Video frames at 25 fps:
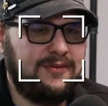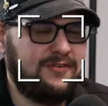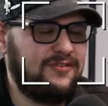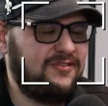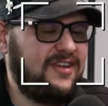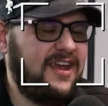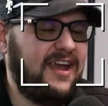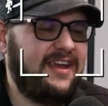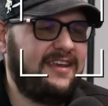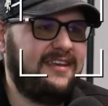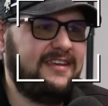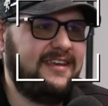
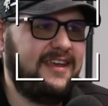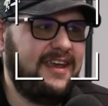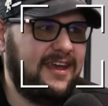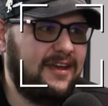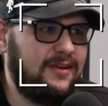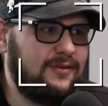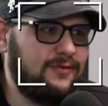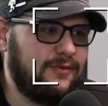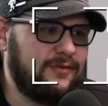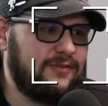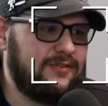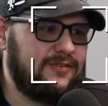Yankee
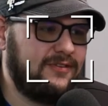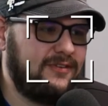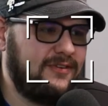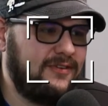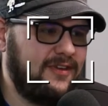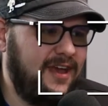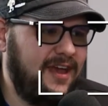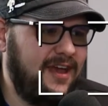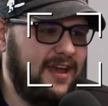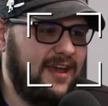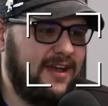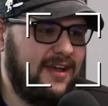candles.
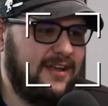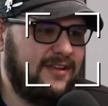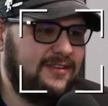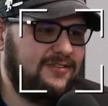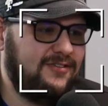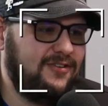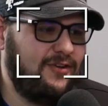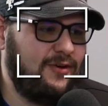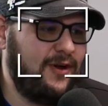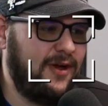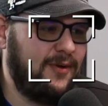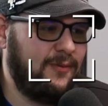And
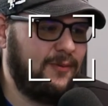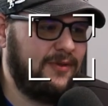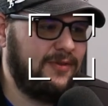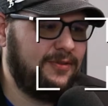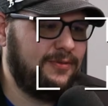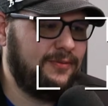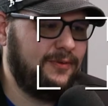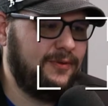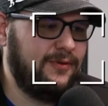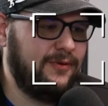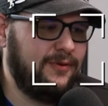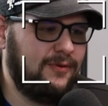so I went
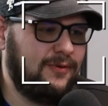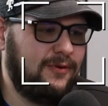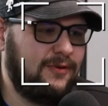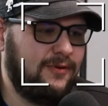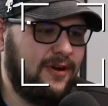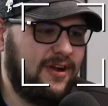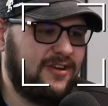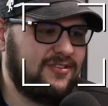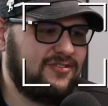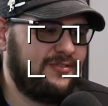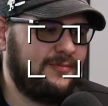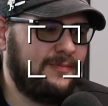through,
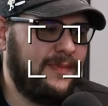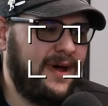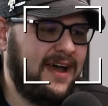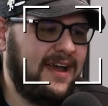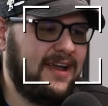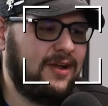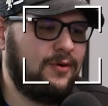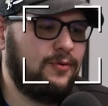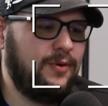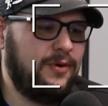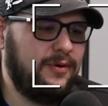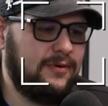crushed my
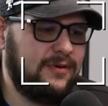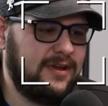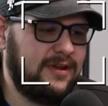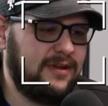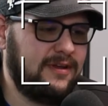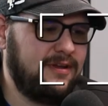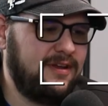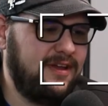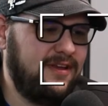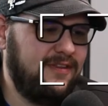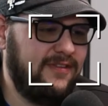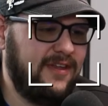
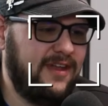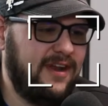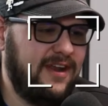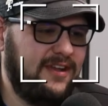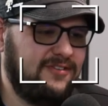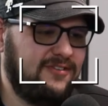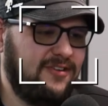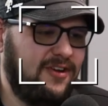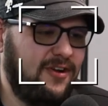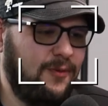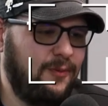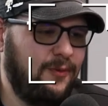quota, and then I
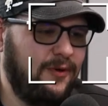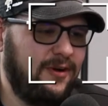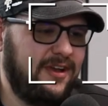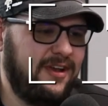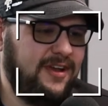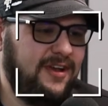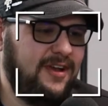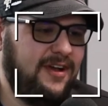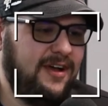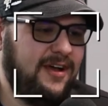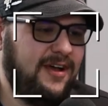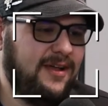started
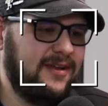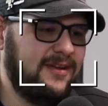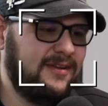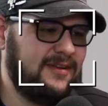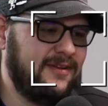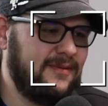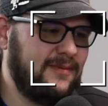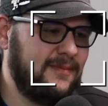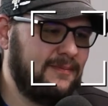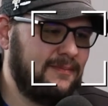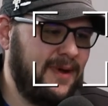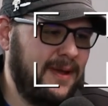working on
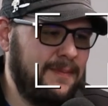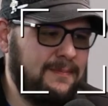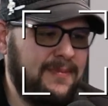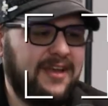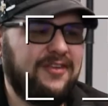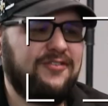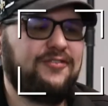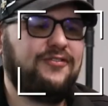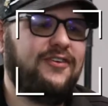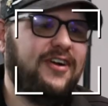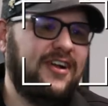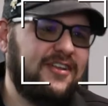my
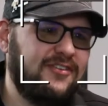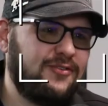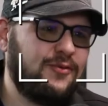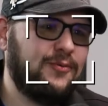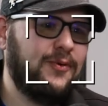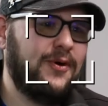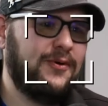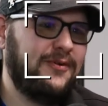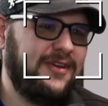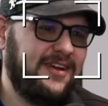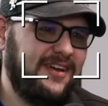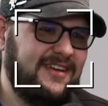best friend's
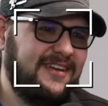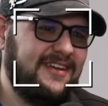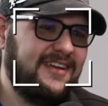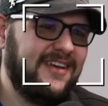quota.